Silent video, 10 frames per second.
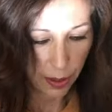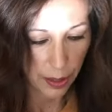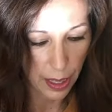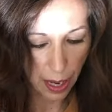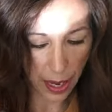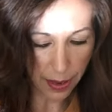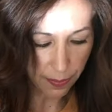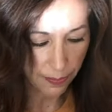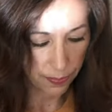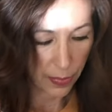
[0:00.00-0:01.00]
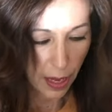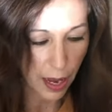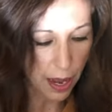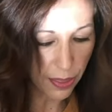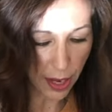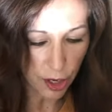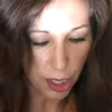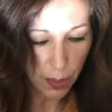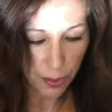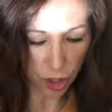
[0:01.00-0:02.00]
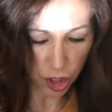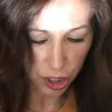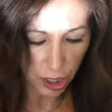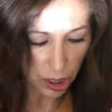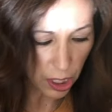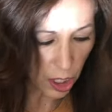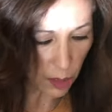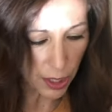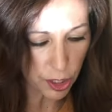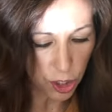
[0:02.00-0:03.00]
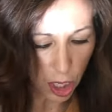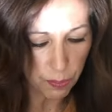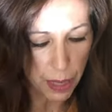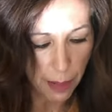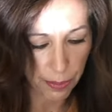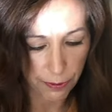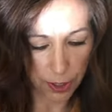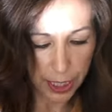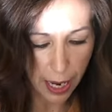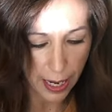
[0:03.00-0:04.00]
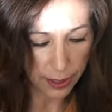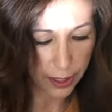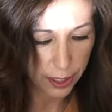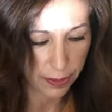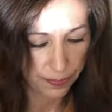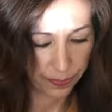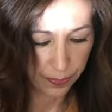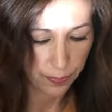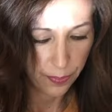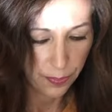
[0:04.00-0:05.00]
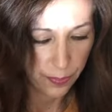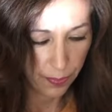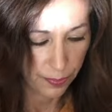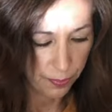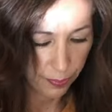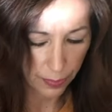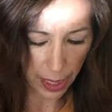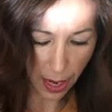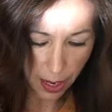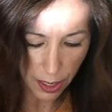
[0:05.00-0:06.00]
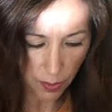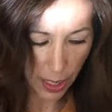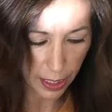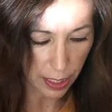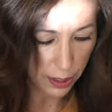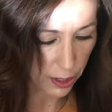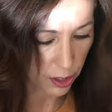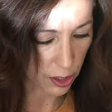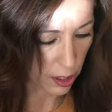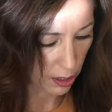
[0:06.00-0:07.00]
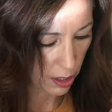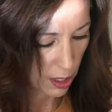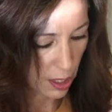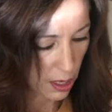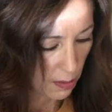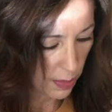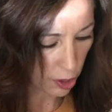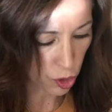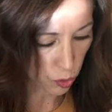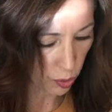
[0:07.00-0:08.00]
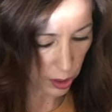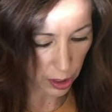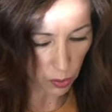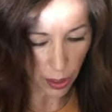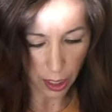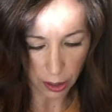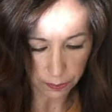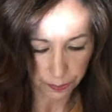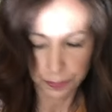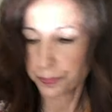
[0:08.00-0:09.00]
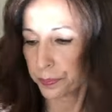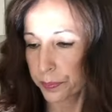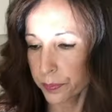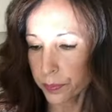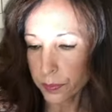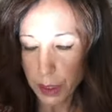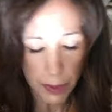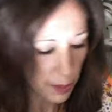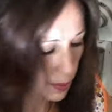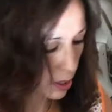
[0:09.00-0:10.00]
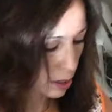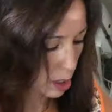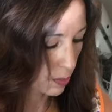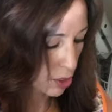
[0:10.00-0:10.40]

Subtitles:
Okay, and then you're gonna put just a little bit of salt and pepper for taste. Okay, you wanna get this mixed really well. I'm gonna put a little bit of